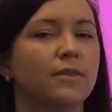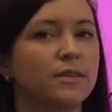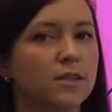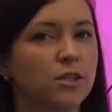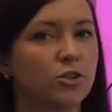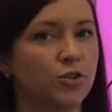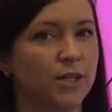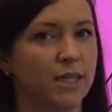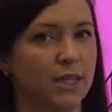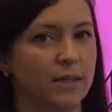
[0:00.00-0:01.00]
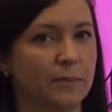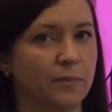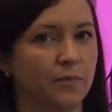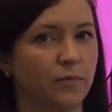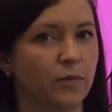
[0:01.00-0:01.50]
This gets tricky,
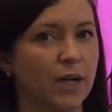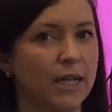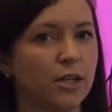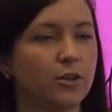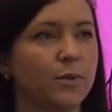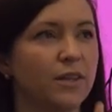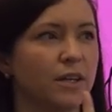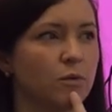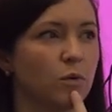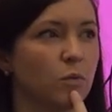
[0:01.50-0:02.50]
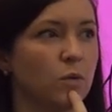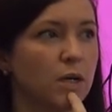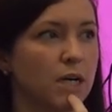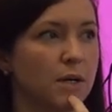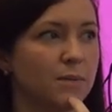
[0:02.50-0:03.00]
right? You could be thinking, well,
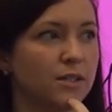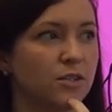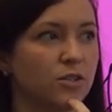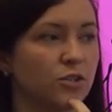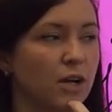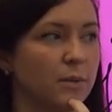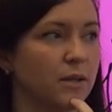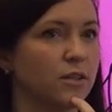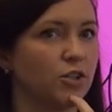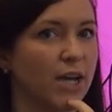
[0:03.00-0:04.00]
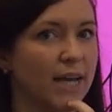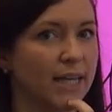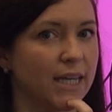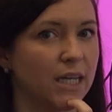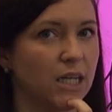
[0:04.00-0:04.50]
warm is describing the
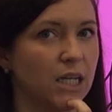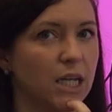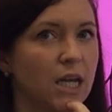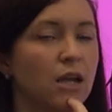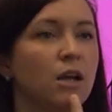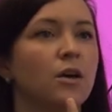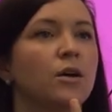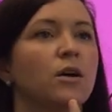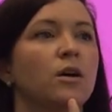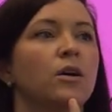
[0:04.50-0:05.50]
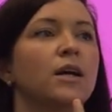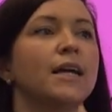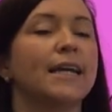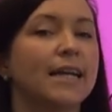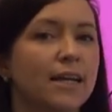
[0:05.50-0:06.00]
jacket.
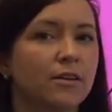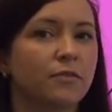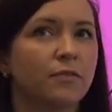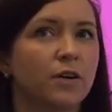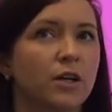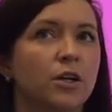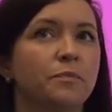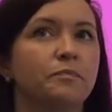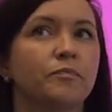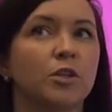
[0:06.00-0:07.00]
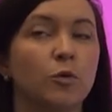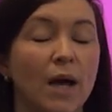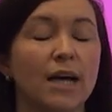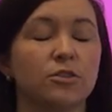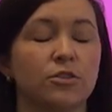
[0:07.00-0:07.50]
If you
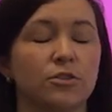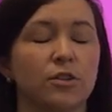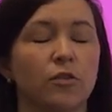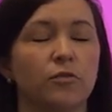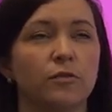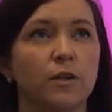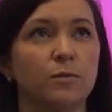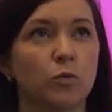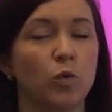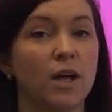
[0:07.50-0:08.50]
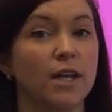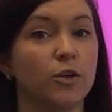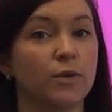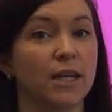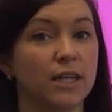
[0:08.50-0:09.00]
ask yourself verbed what
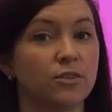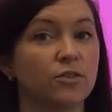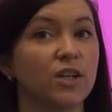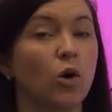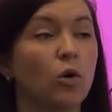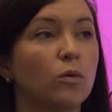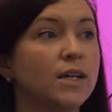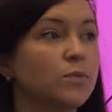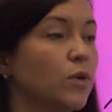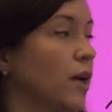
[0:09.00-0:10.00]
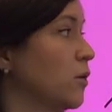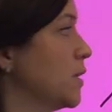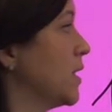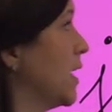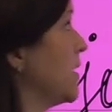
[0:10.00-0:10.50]
and you can answer it, always
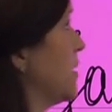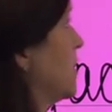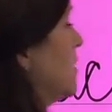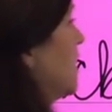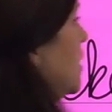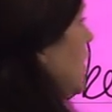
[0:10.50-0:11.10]
prioritize it